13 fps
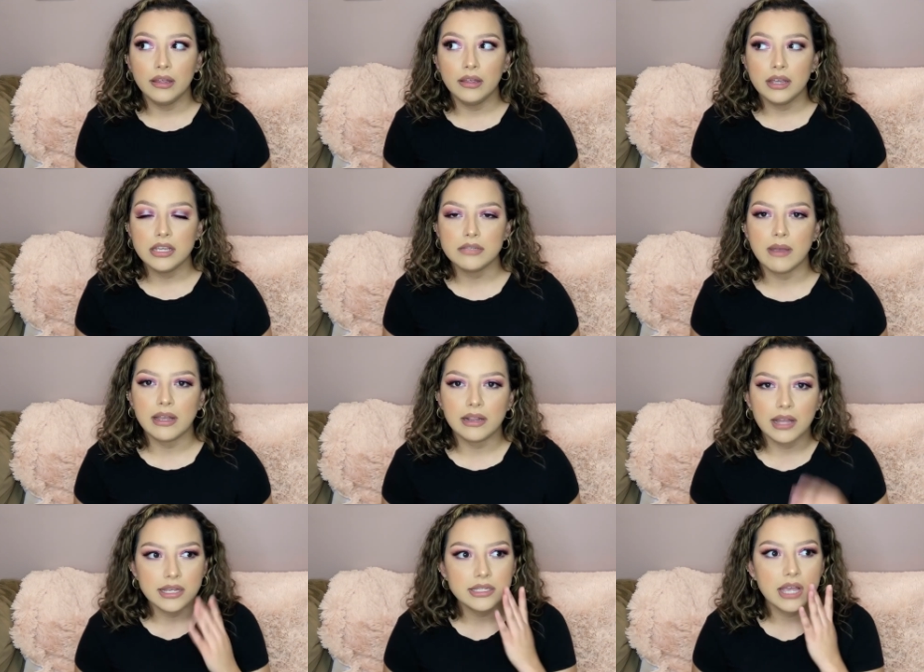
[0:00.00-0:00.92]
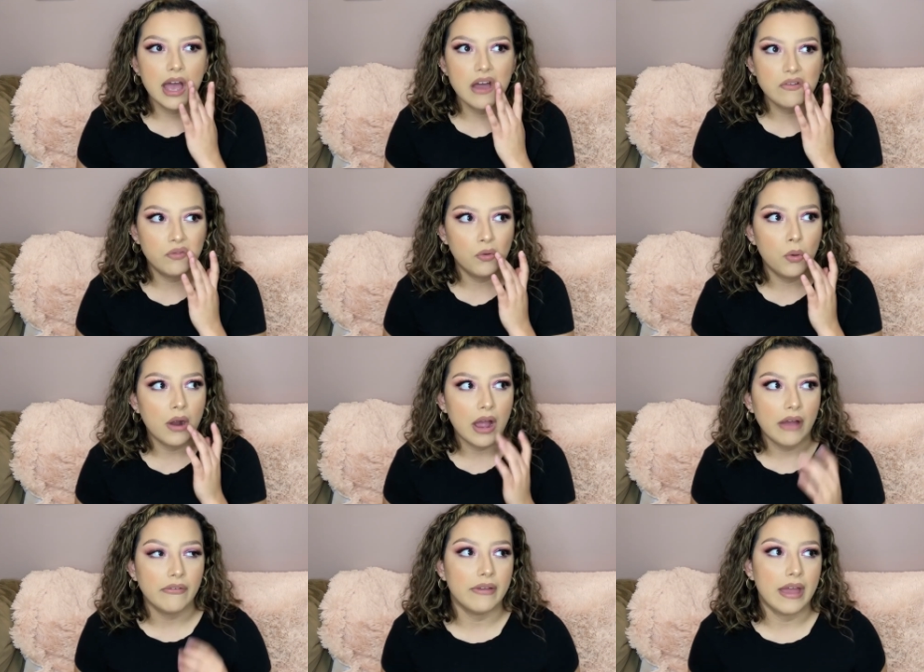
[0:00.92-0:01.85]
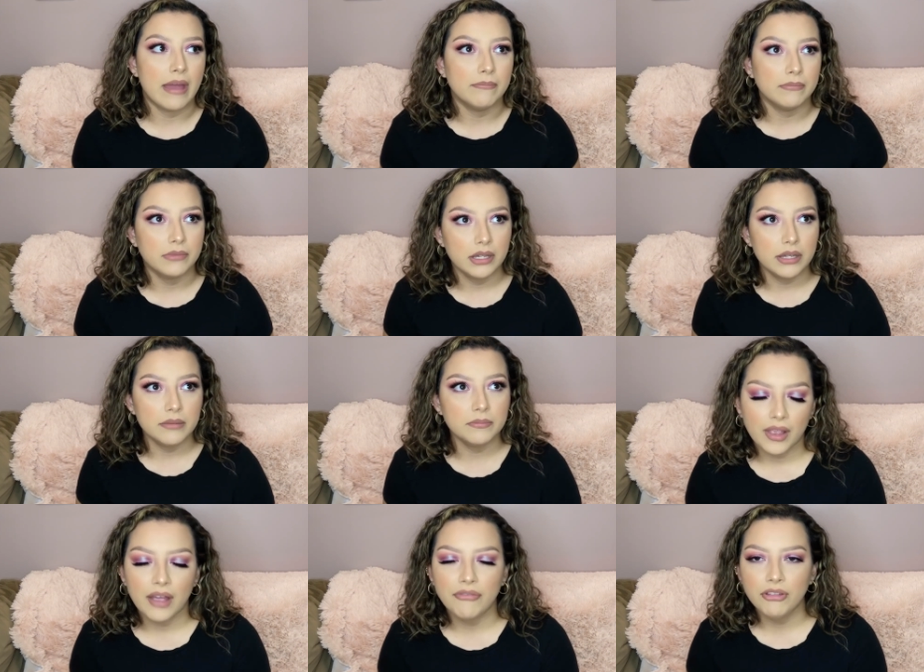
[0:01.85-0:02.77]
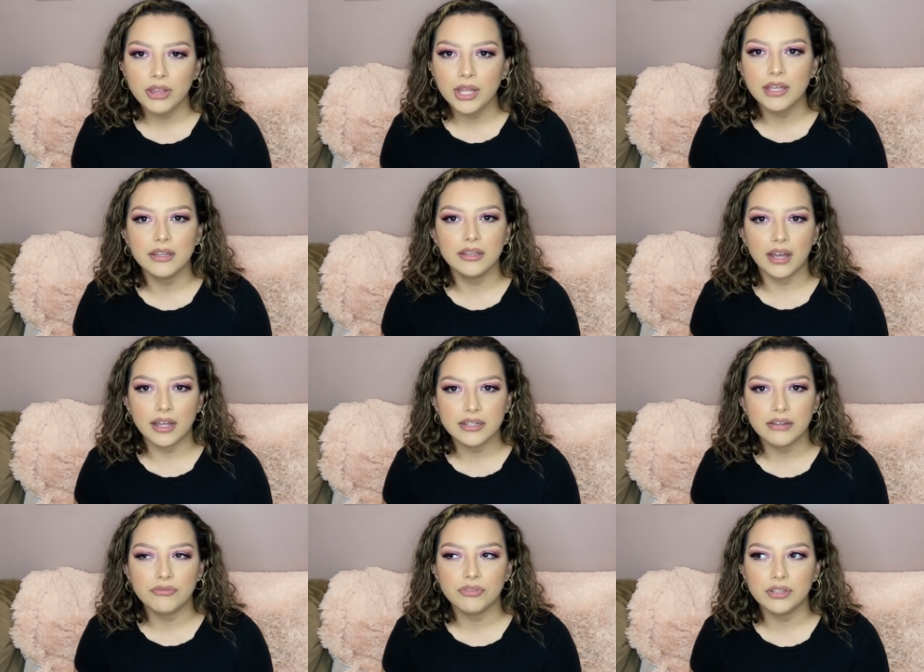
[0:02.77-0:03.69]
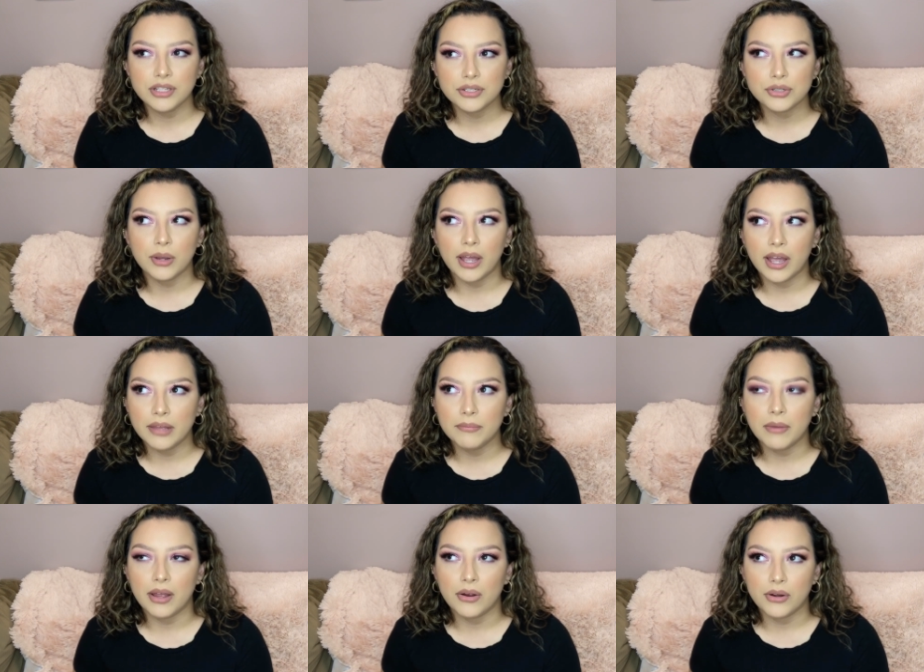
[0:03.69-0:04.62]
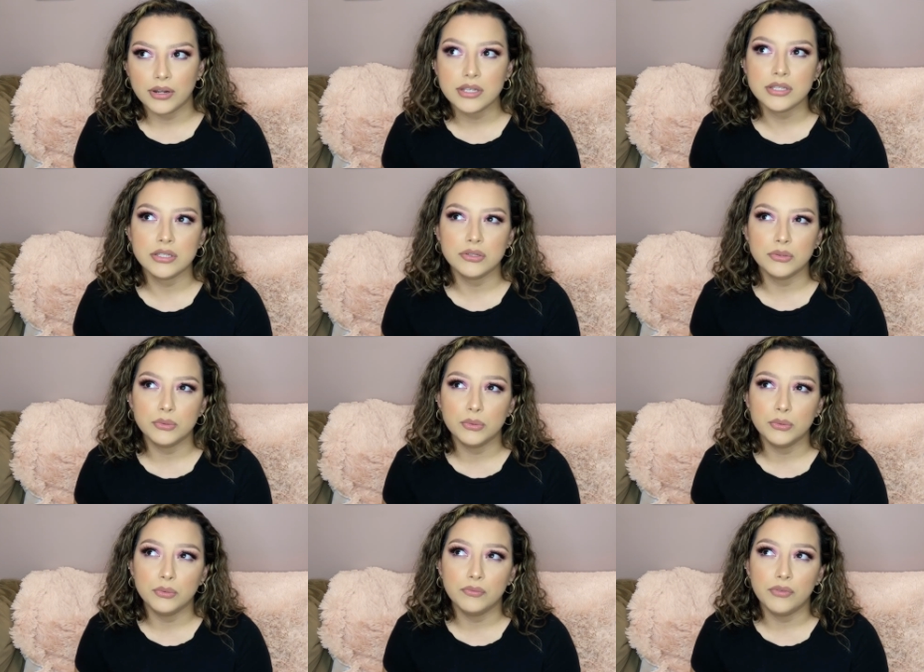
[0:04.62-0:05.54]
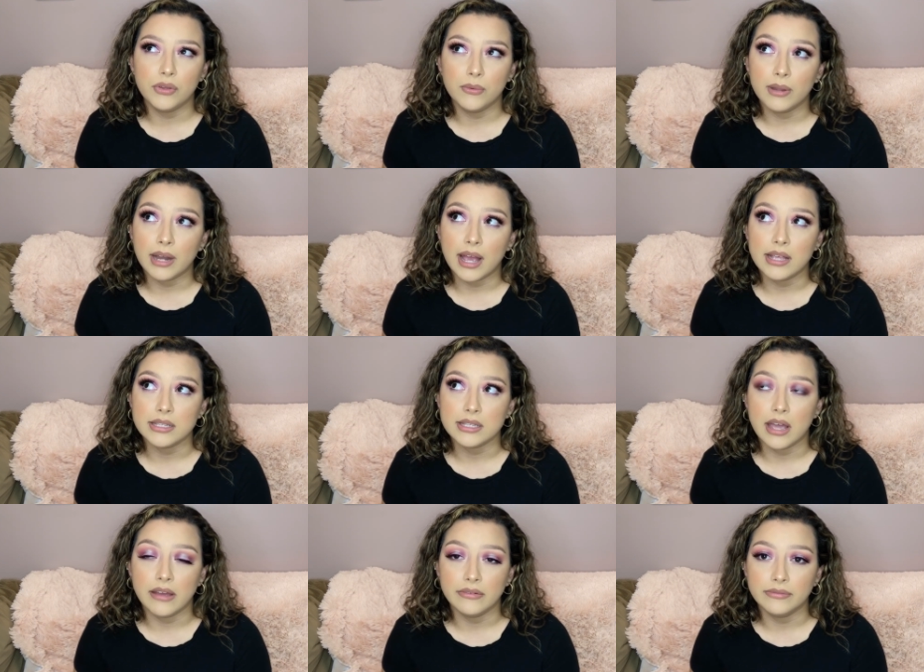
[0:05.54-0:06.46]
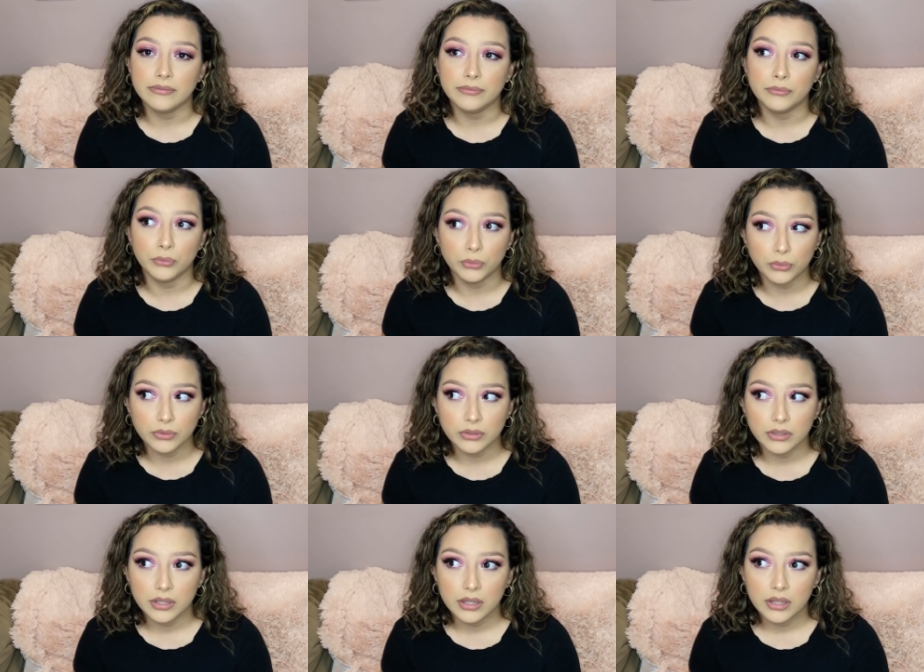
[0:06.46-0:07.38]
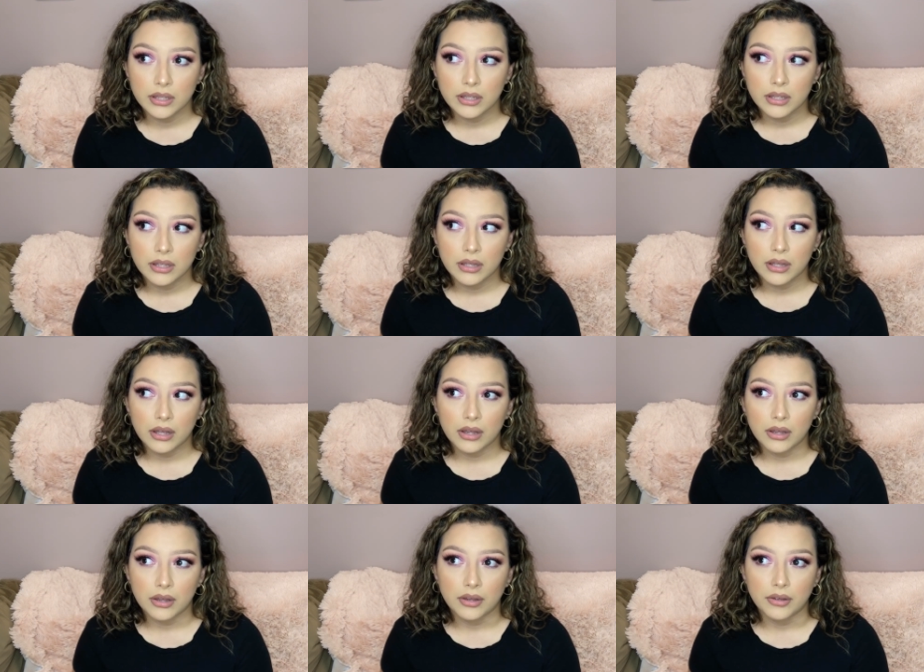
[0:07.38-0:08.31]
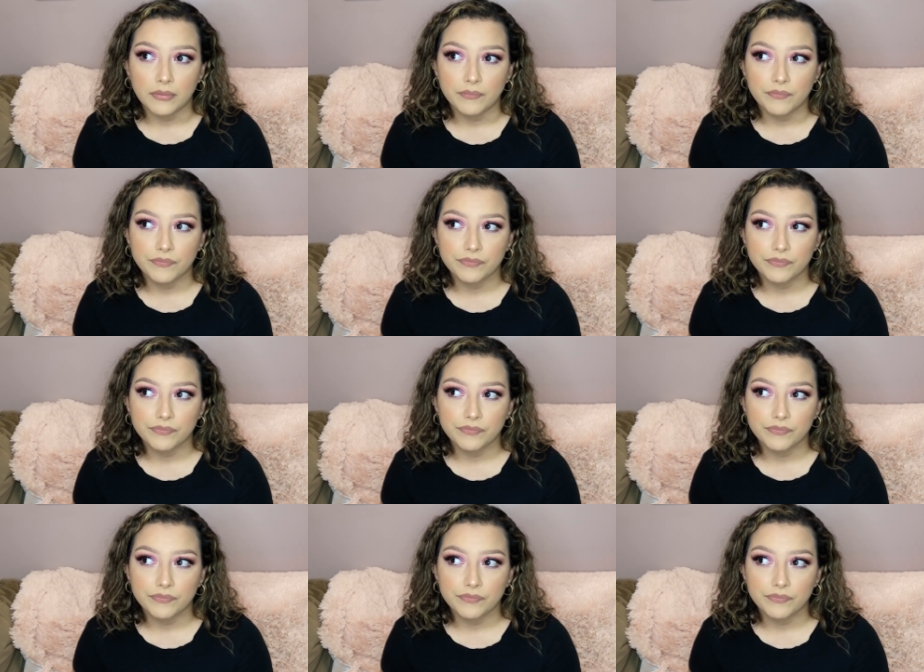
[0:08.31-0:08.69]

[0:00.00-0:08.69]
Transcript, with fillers: Is my glass half full or half empty? I feel like I definitely try my hardest to view it as half full. Um,